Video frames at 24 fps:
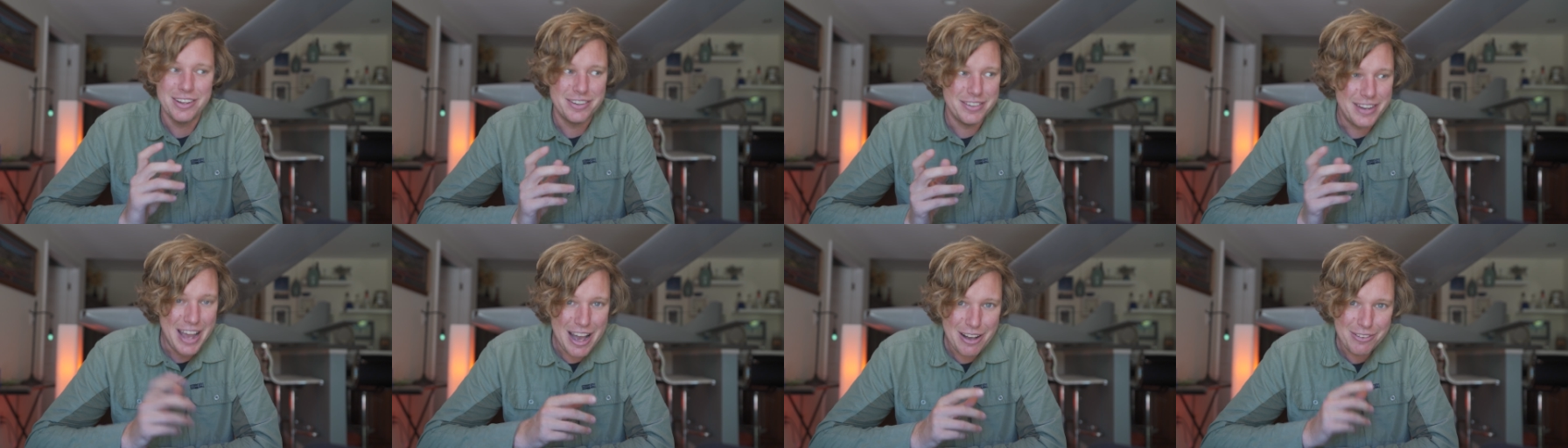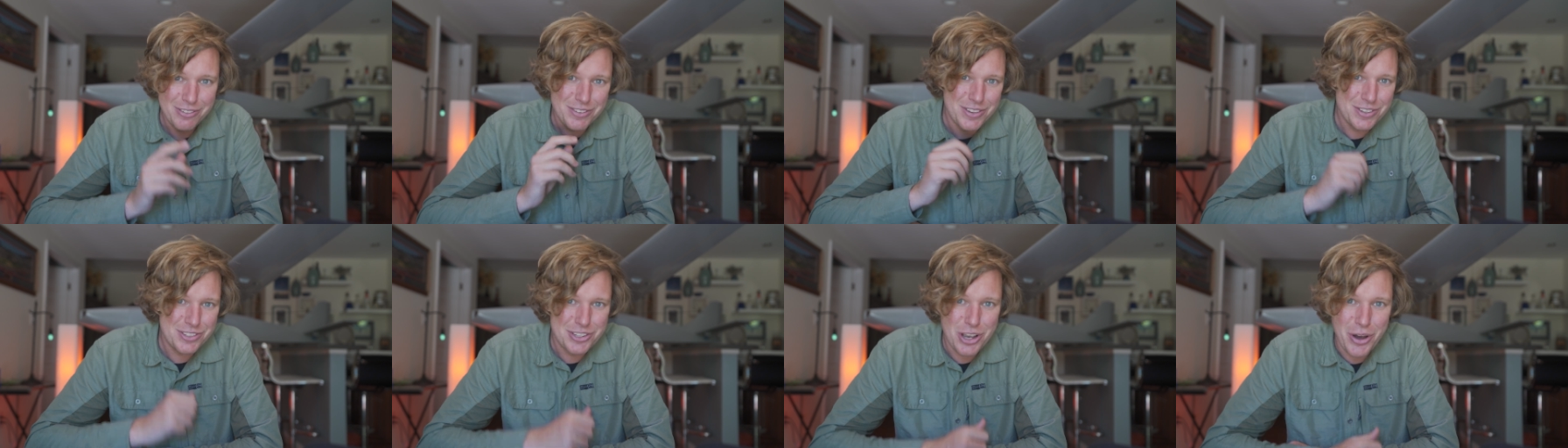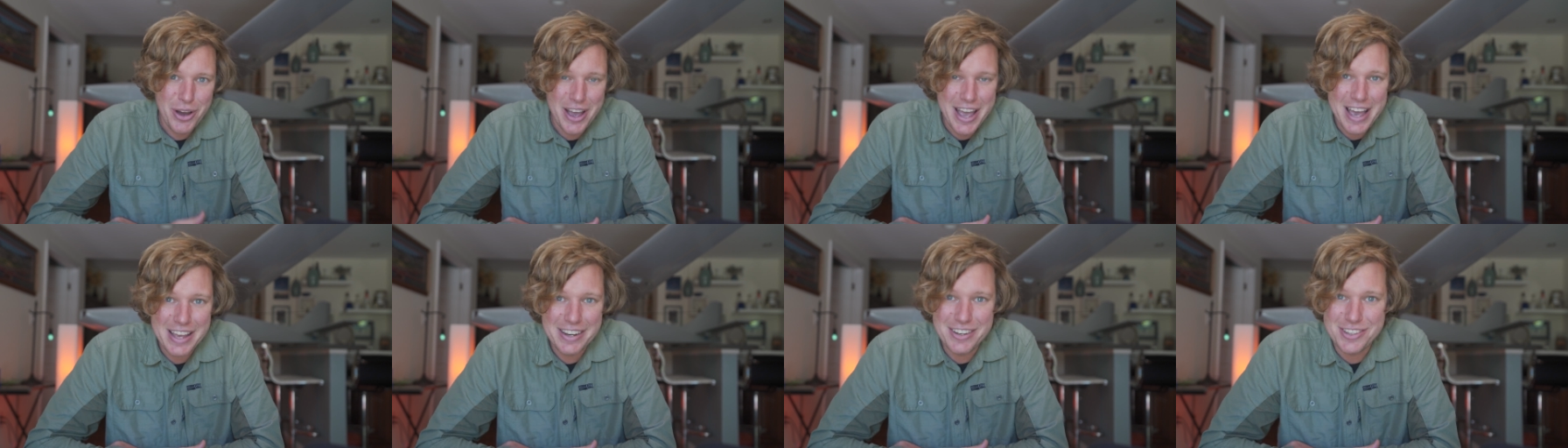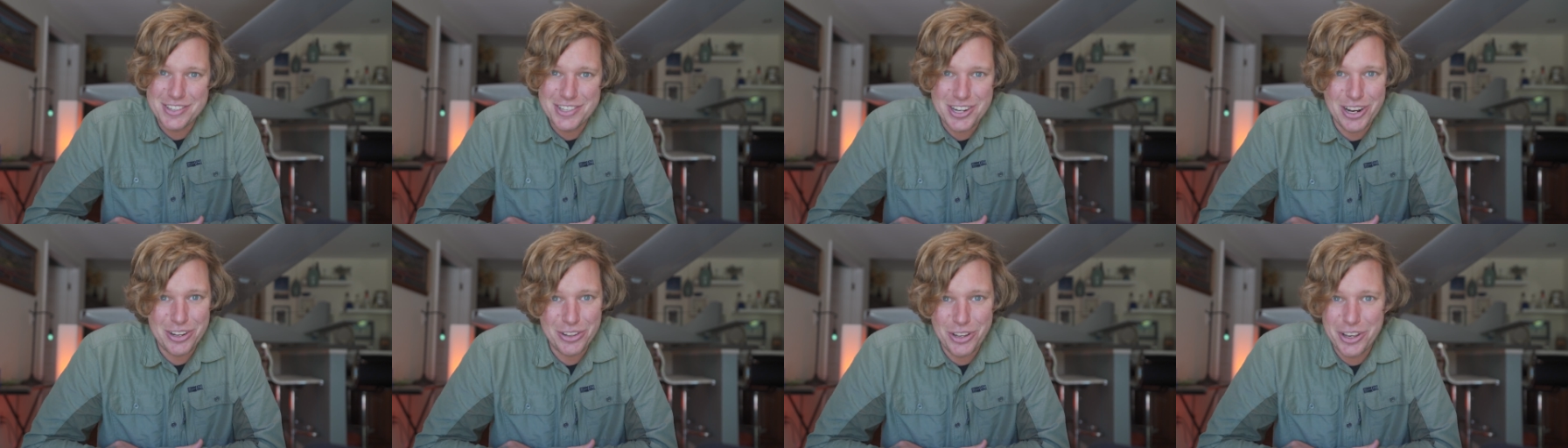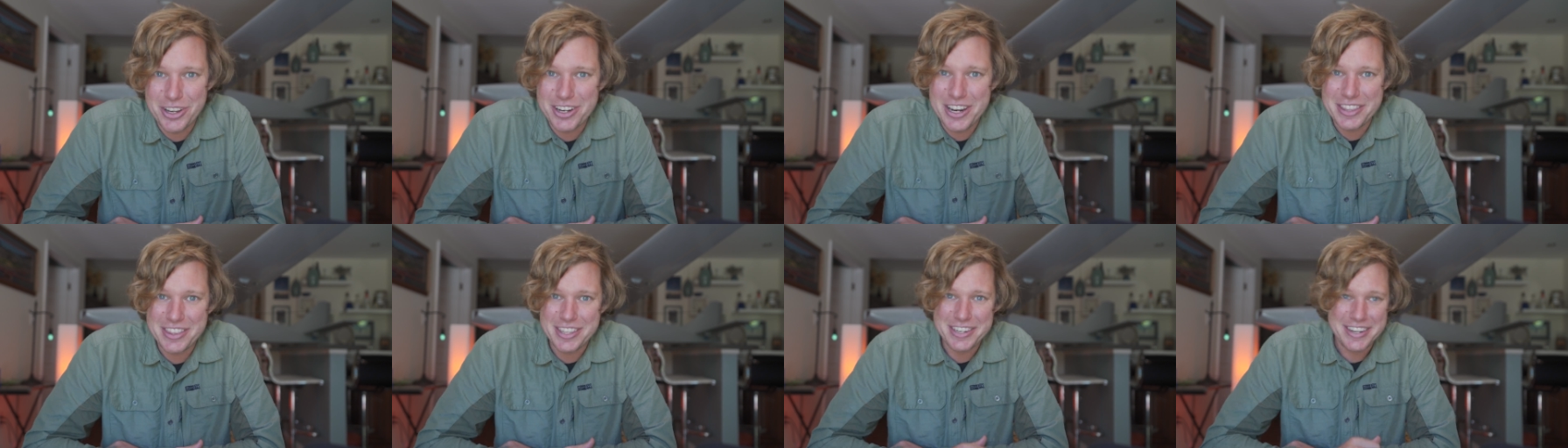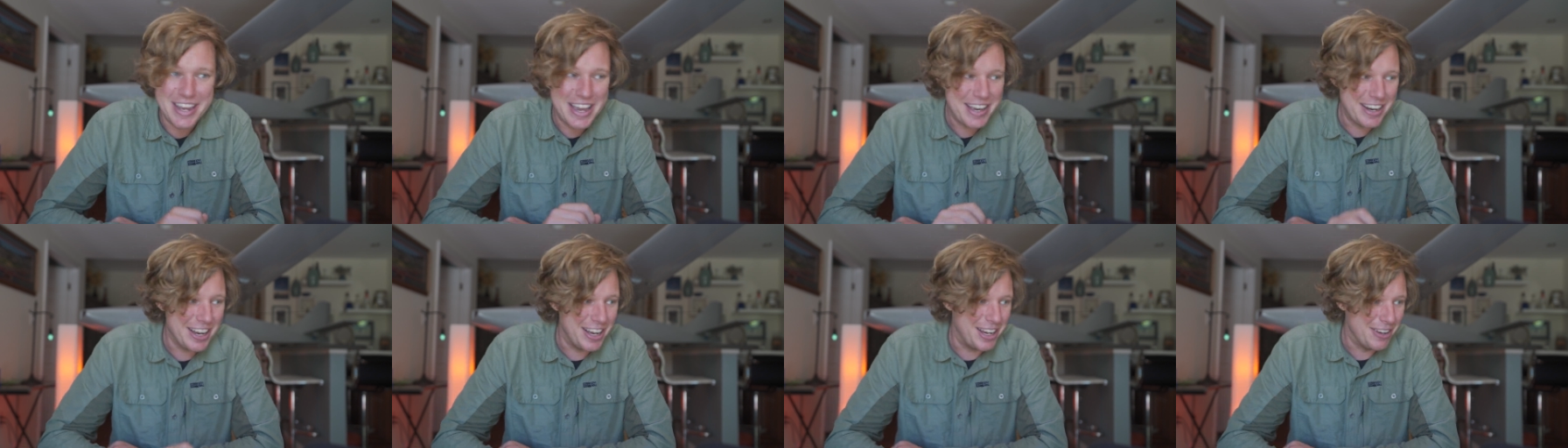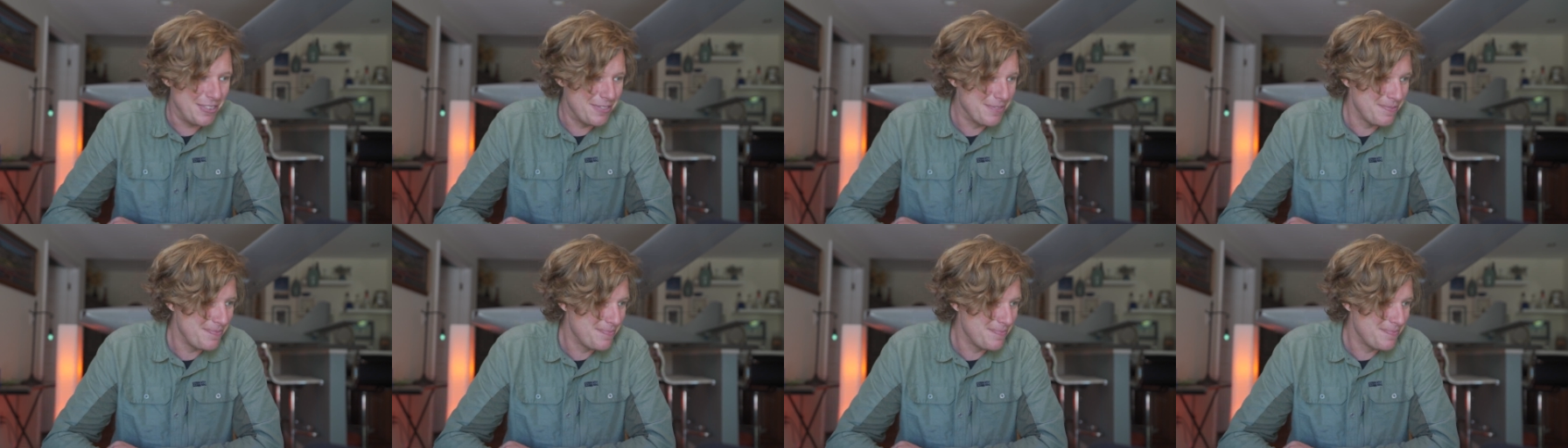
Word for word: Now, let's go ahead and start looking at the data.